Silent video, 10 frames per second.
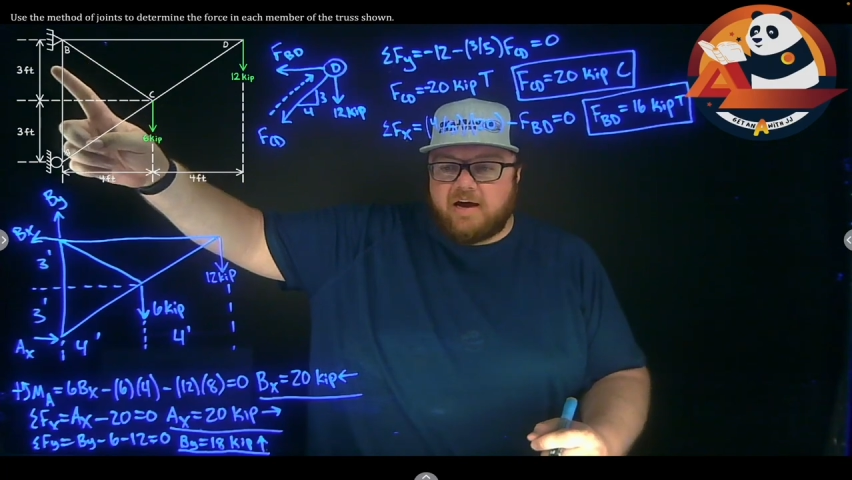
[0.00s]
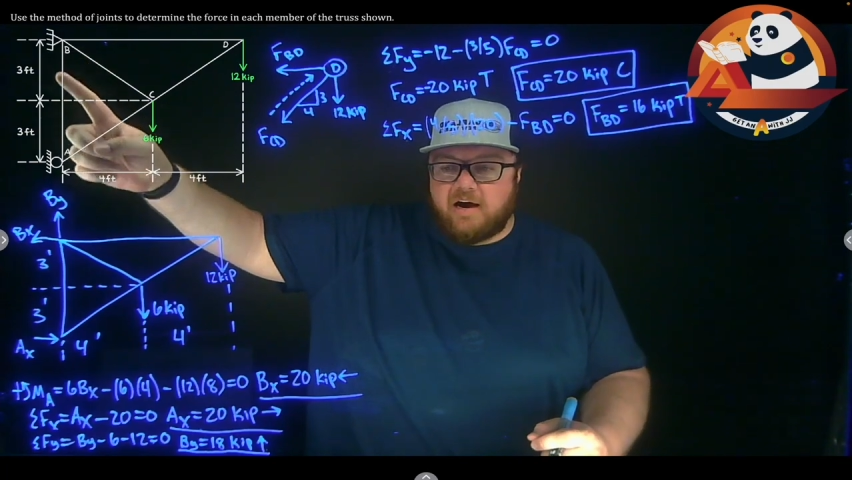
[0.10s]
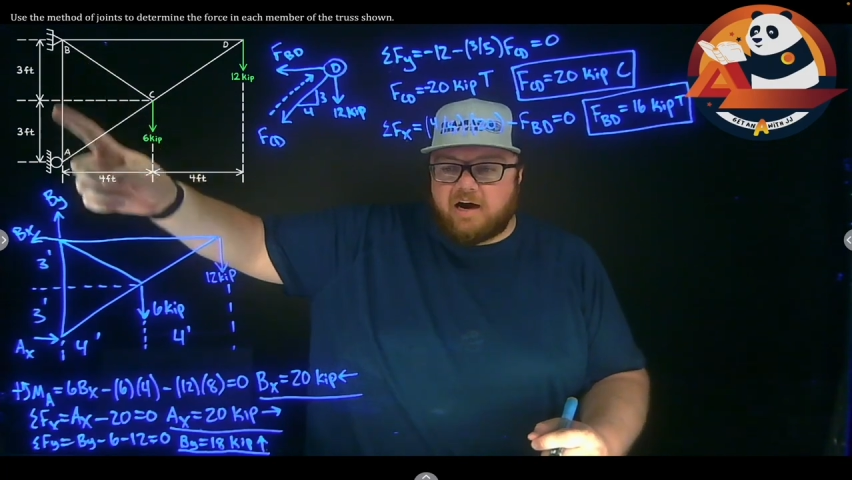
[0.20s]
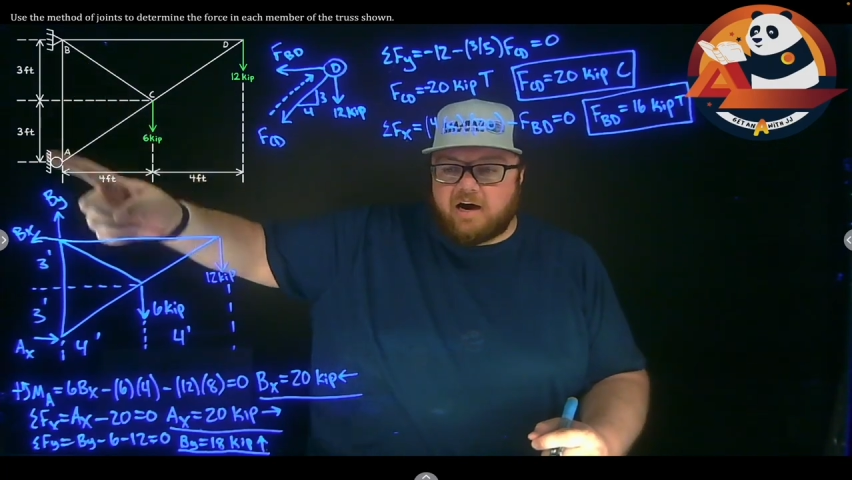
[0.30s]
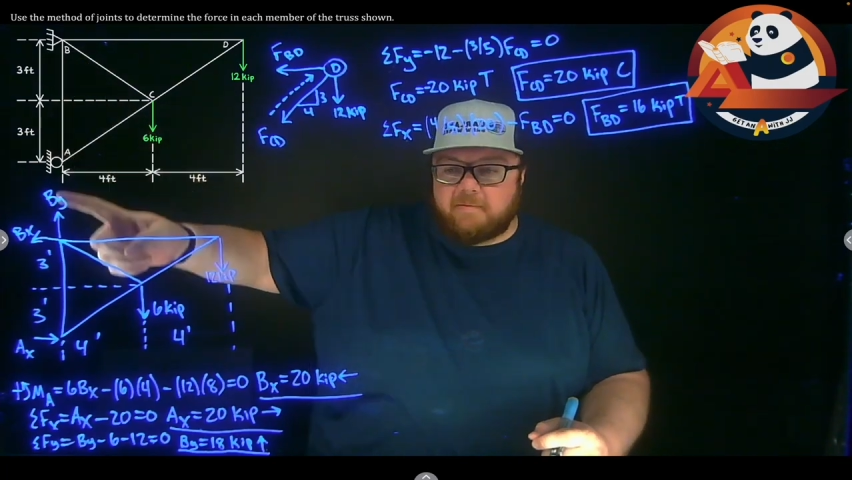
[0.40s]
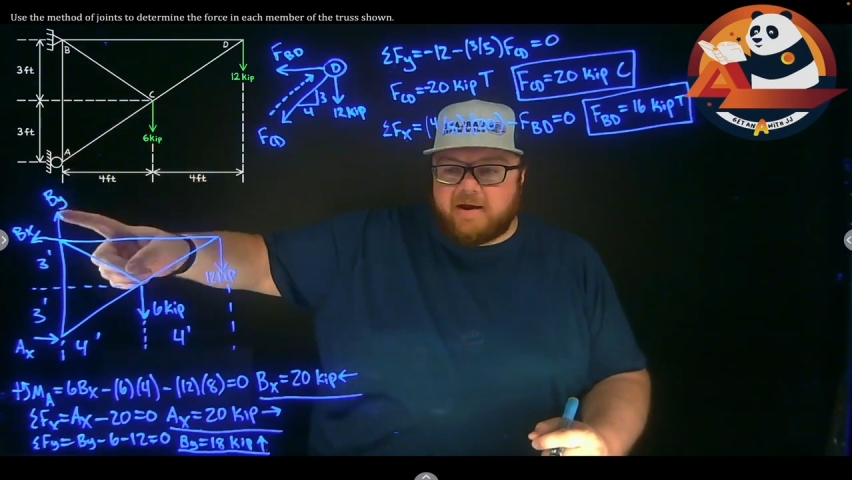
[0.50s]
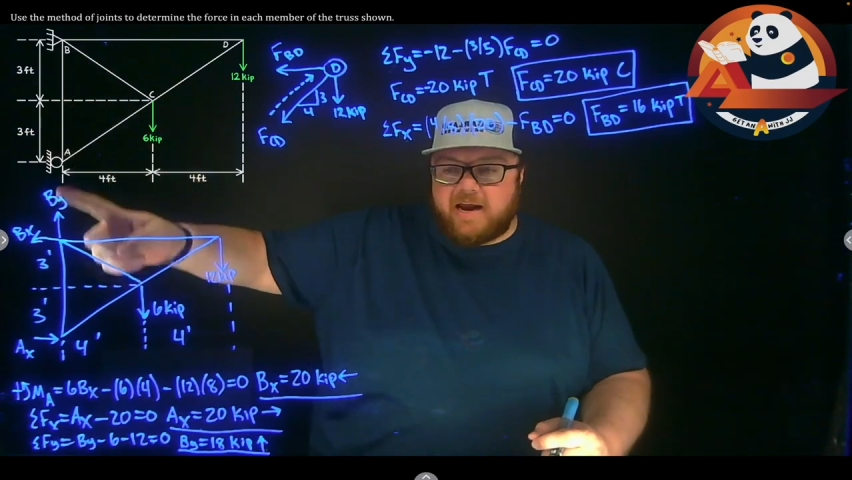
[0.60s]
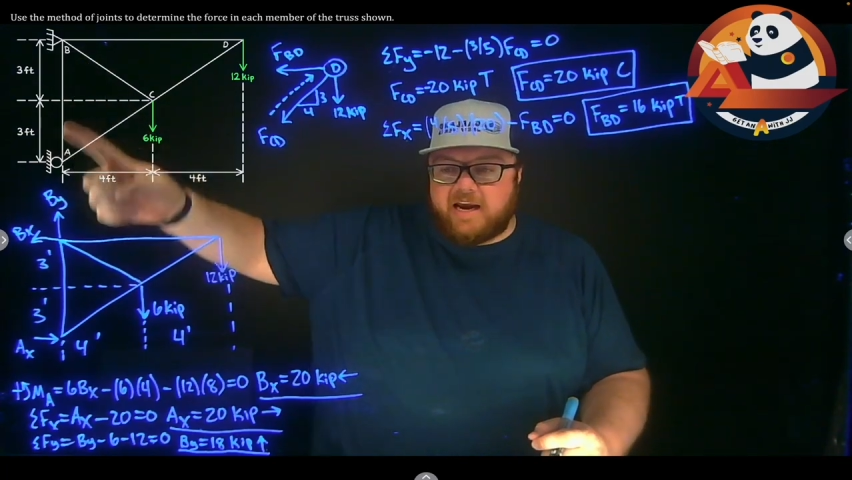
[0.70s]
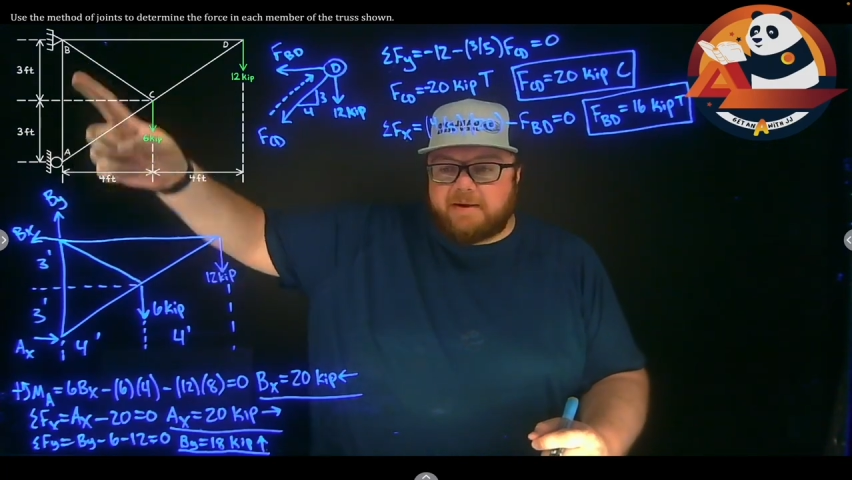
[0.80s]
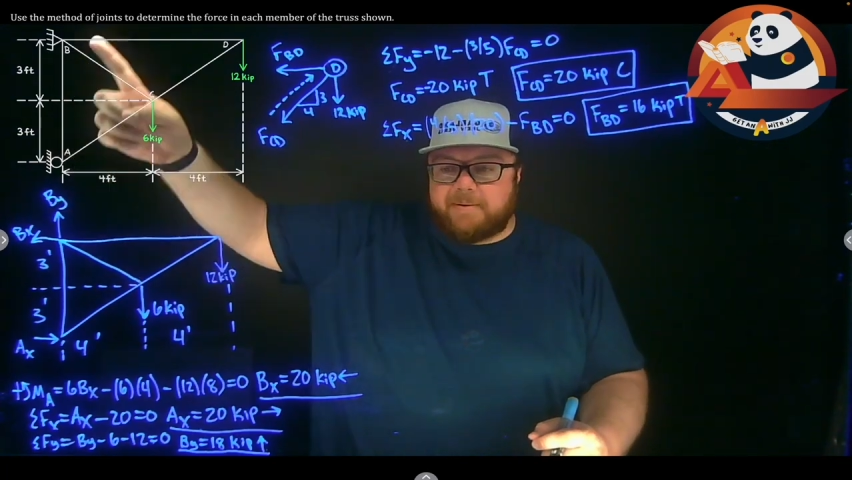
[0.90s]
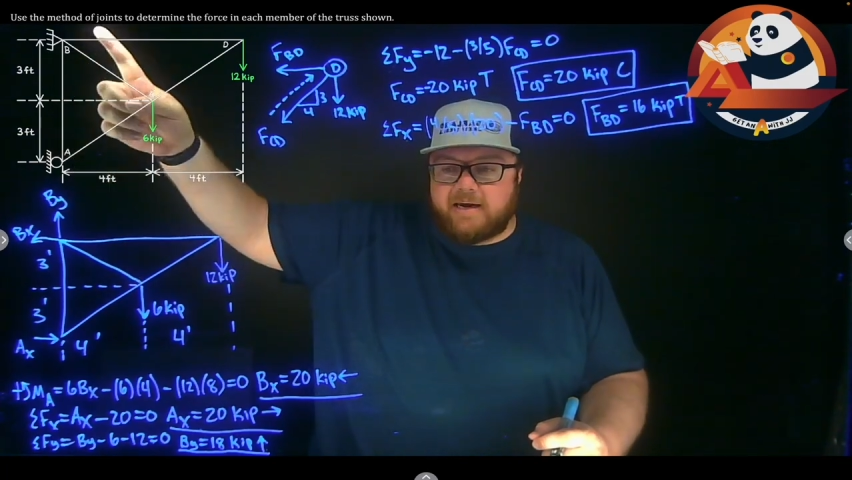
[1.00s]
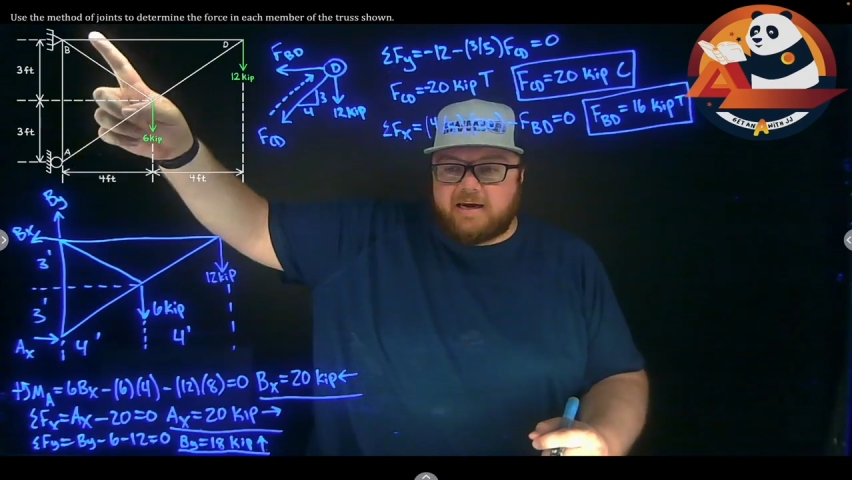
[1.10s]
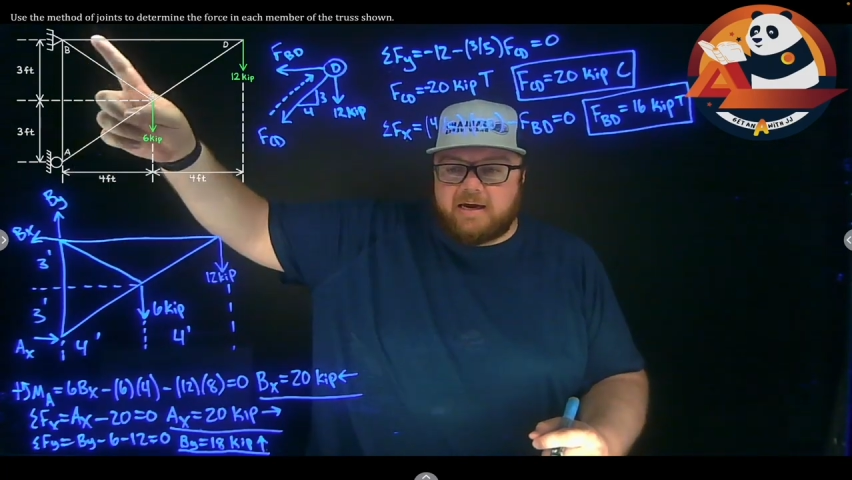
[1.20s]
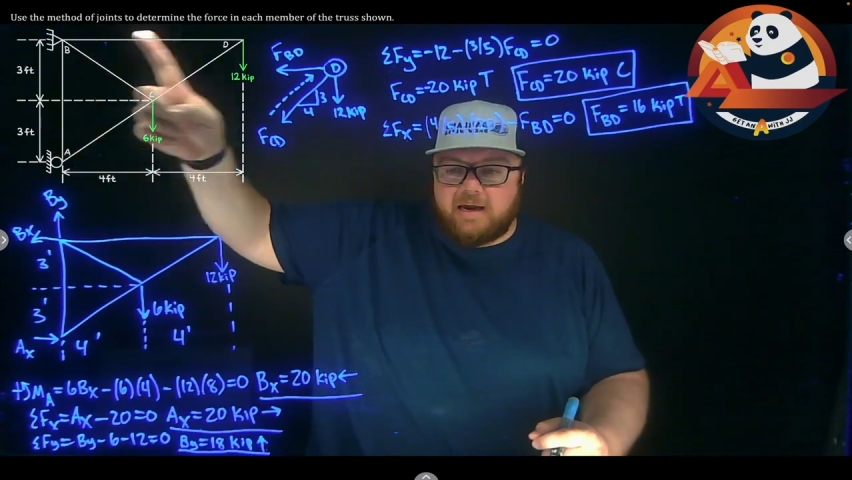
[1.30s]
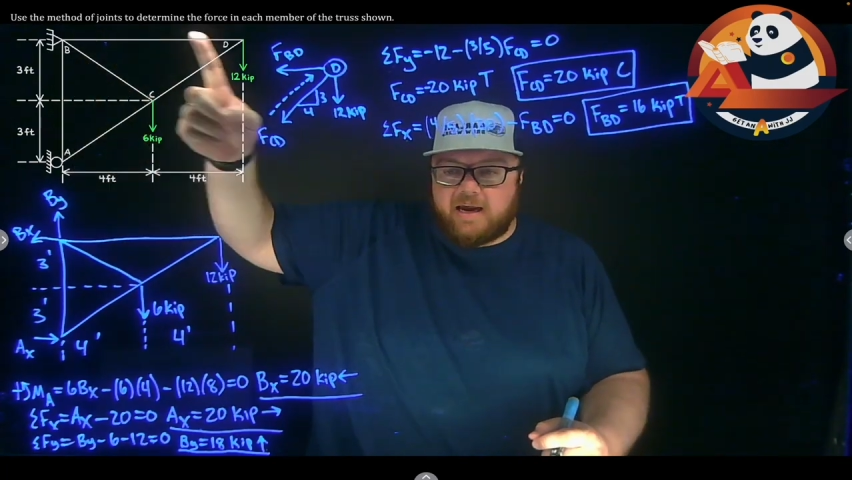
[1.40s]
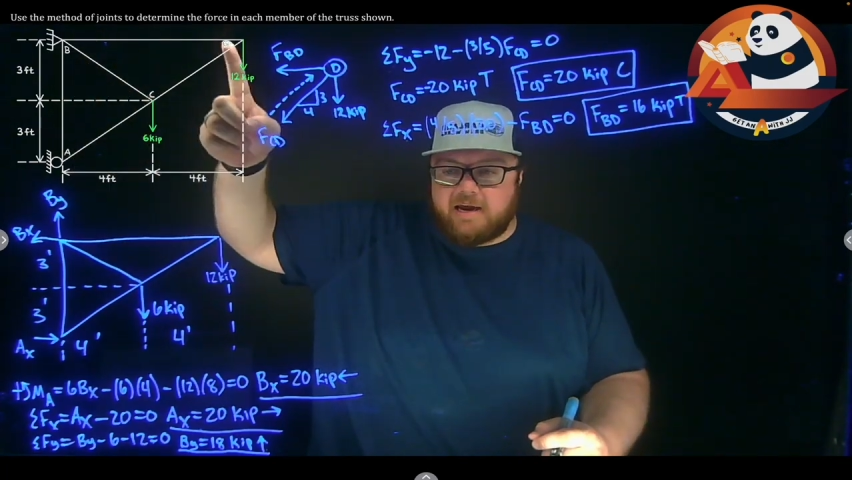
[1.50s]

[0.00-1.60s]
AB